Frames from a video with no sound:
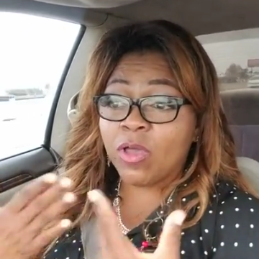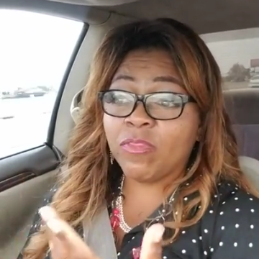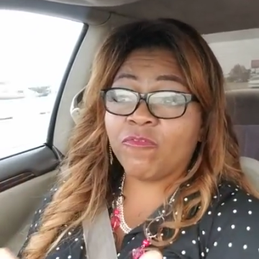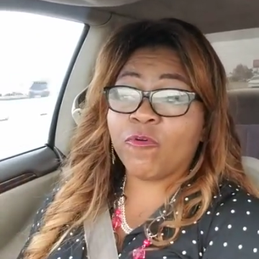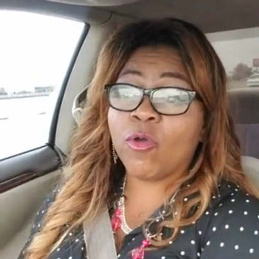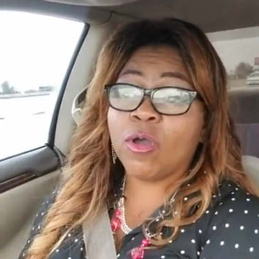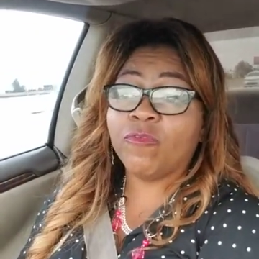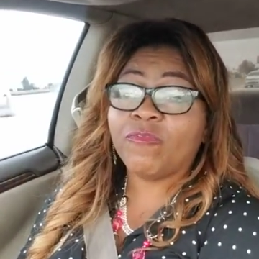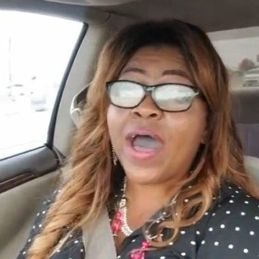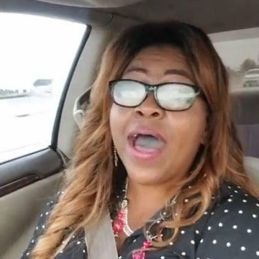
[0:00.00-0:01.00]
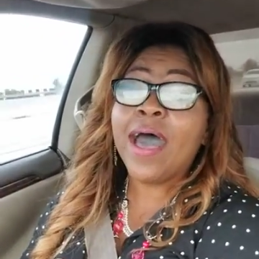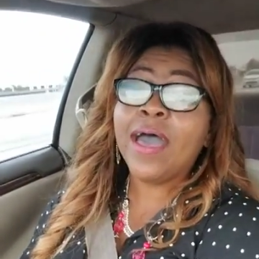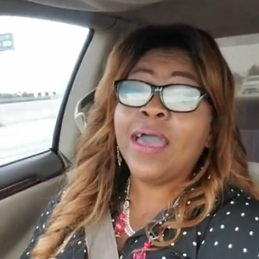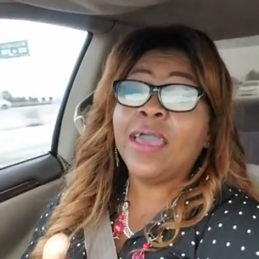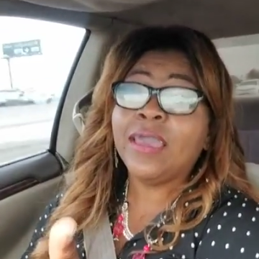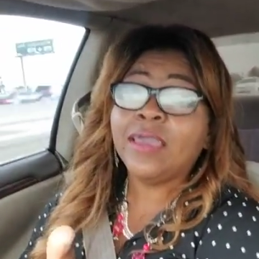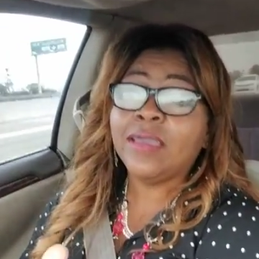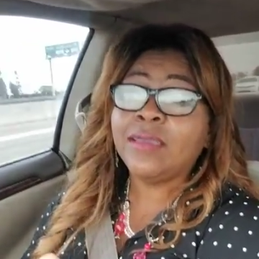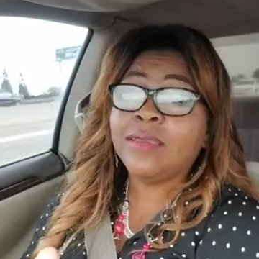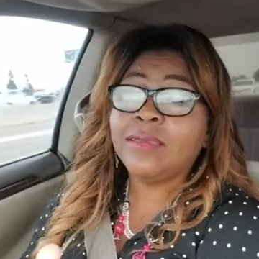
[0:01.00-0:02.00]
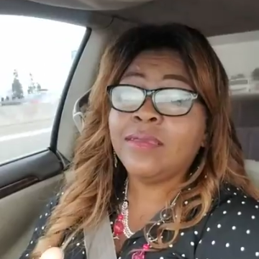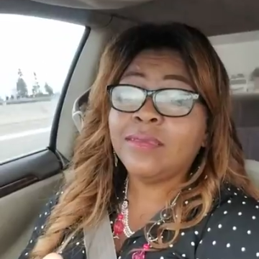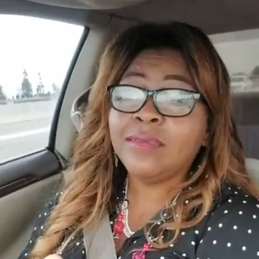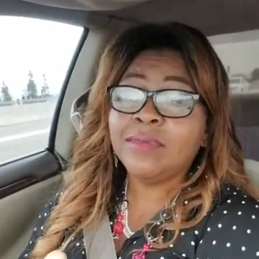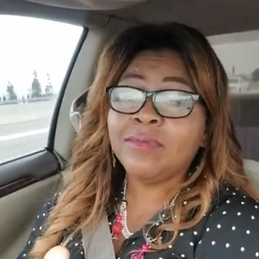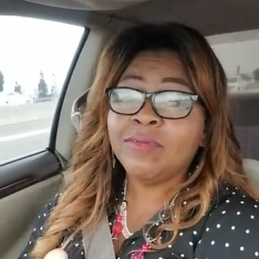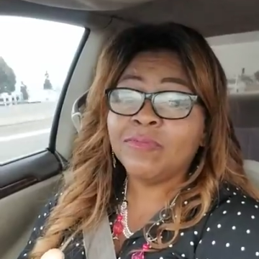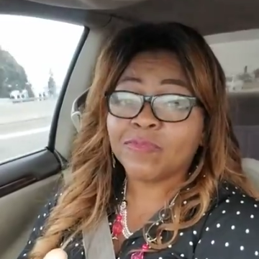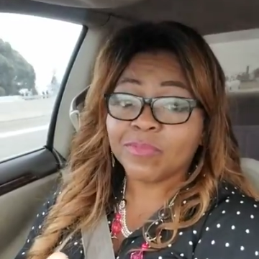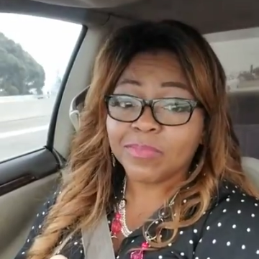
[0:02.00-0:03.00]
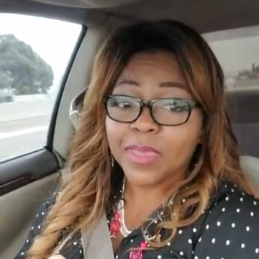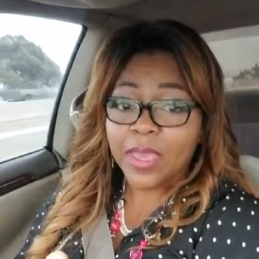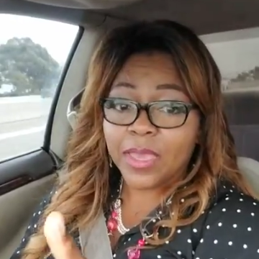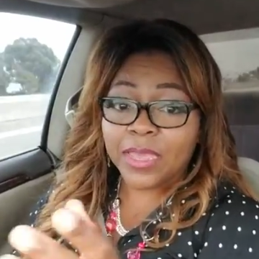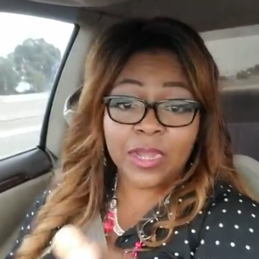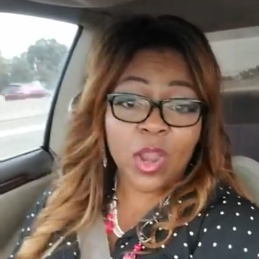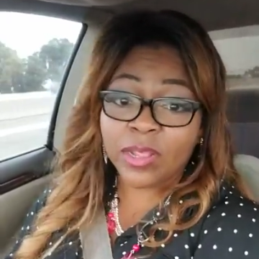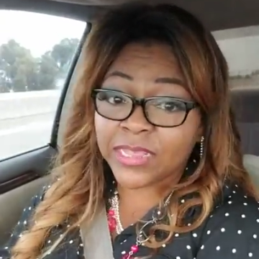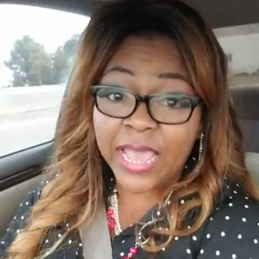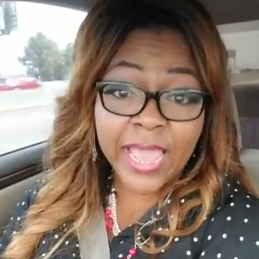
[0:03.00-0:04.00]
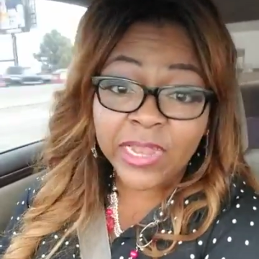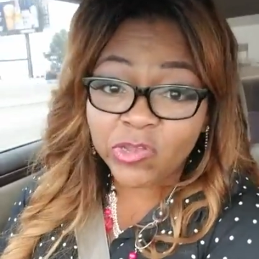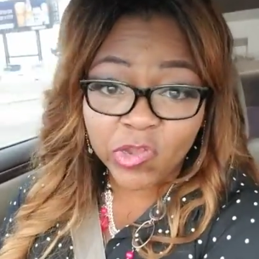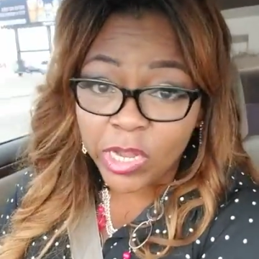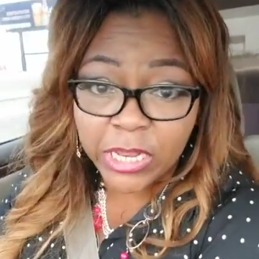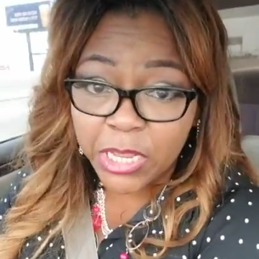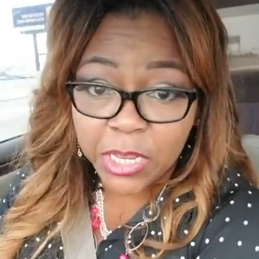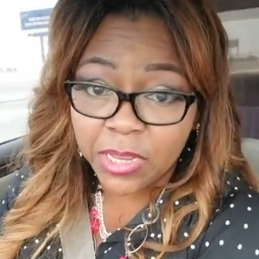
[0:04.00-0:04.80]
on the 405 in Los Angeles.